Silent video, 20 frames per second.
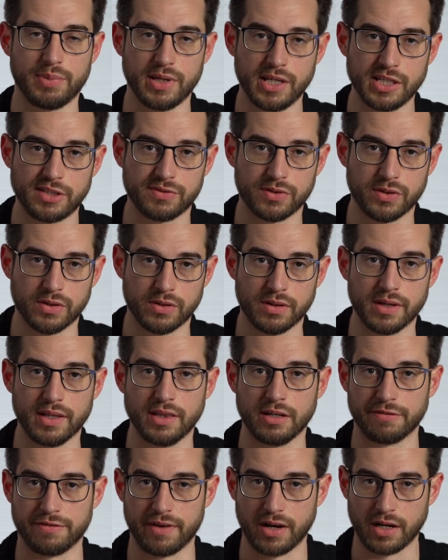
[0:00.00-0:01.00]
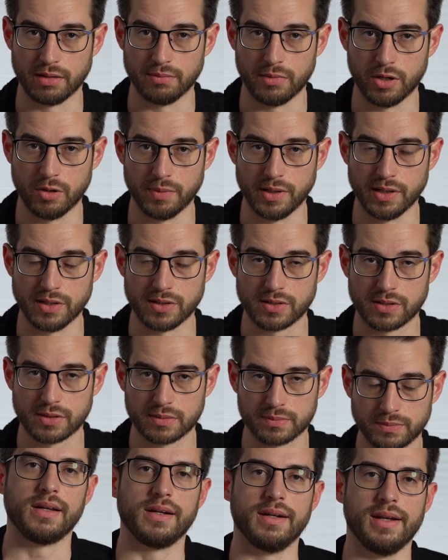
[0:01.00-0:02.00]
and peaceful in their final
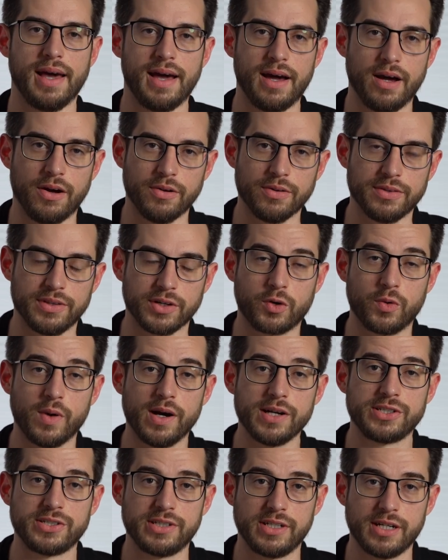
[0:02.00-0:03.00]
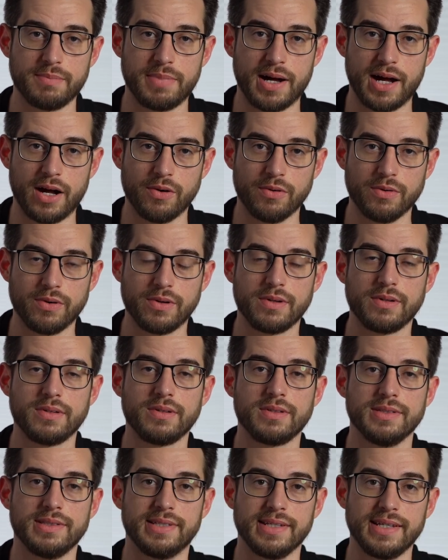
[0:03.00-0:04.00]
moments. Now, the question about
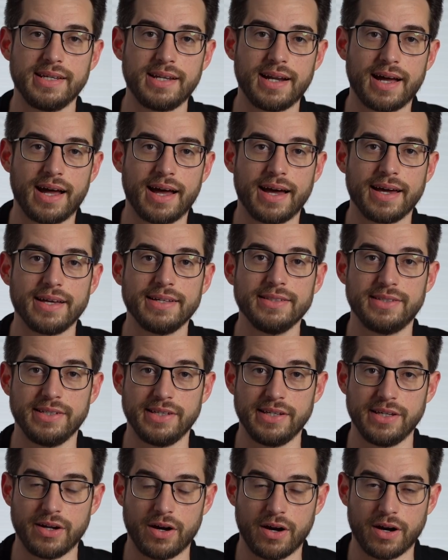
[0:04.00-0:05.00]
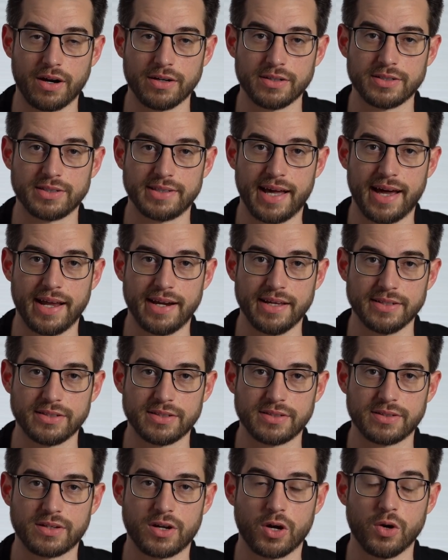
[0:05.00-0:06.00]
DNI, DNR
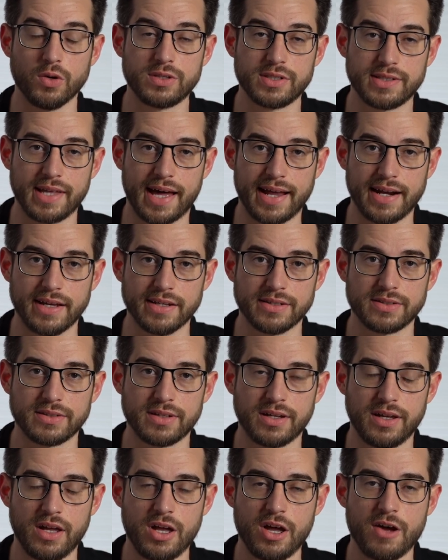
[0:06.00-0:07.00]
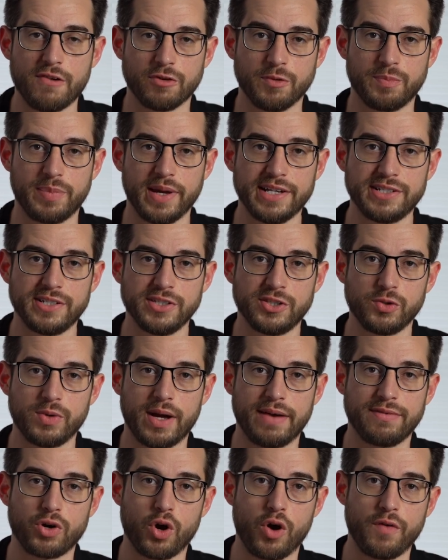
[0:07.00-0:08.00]
status, code status for patients
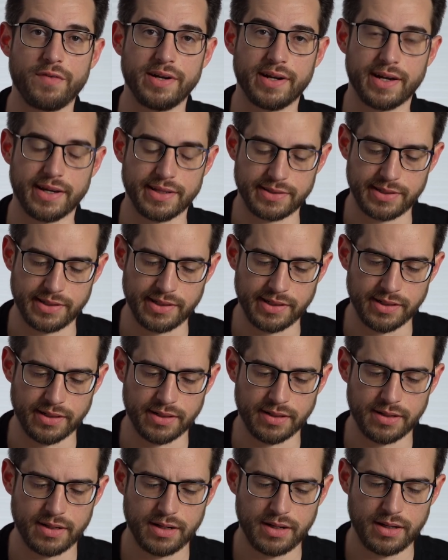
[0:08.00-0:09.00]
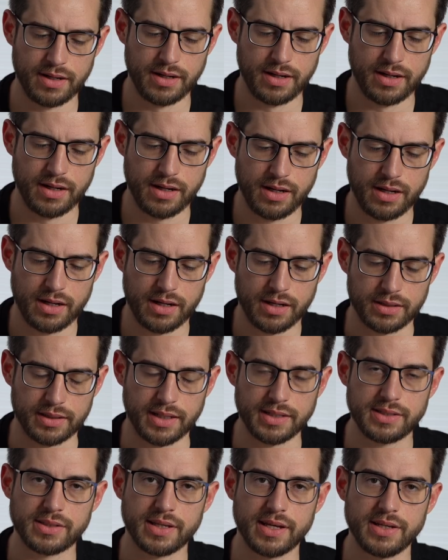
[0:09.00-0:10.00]
who have COVID-19.
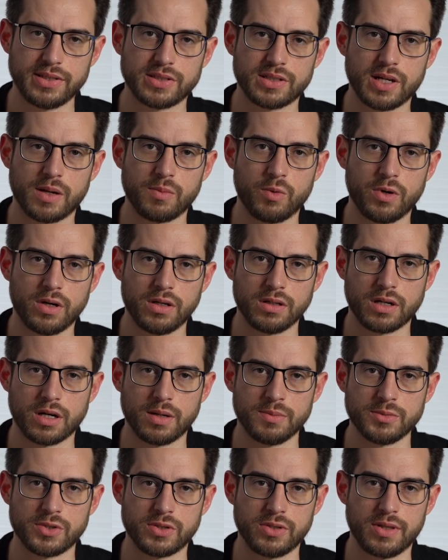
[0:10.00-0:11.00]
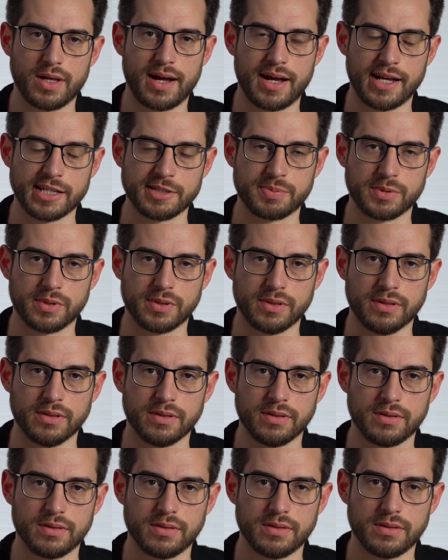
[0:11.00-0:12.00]
Let's say someone comes to the
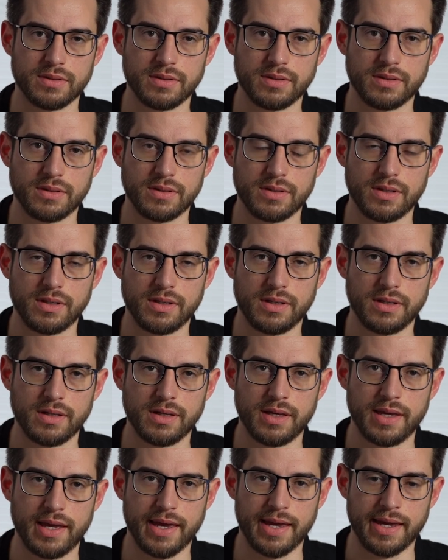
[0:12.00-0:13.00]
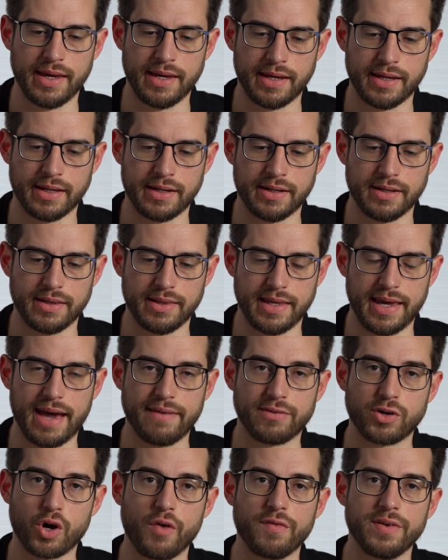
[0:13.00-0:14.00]
hospital and they
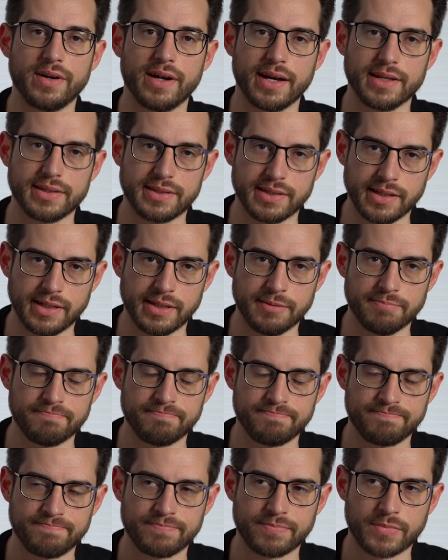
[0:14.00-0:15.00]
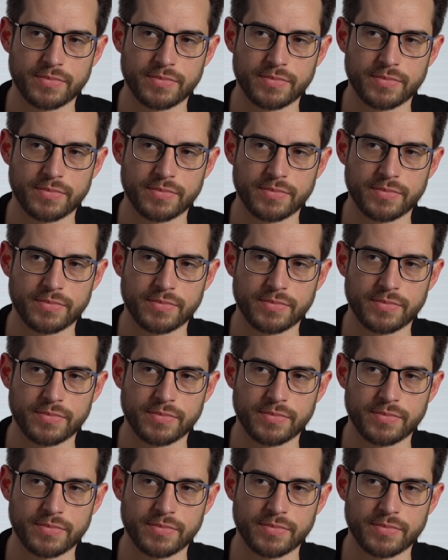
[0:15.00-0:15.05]
have COVID-19.